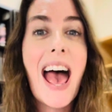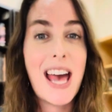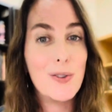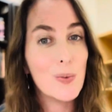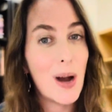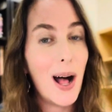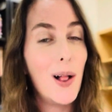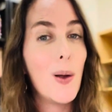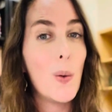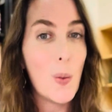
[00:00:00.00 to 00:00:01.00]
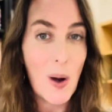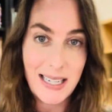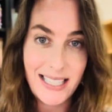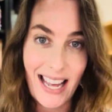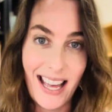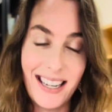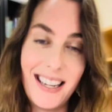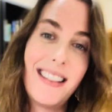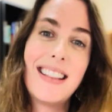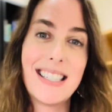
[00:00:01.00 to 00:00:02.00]
and Rel 110
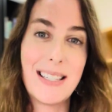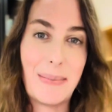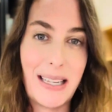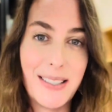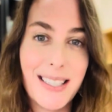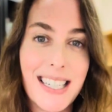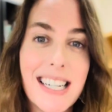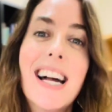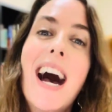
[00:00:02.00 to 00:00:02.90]
this semester.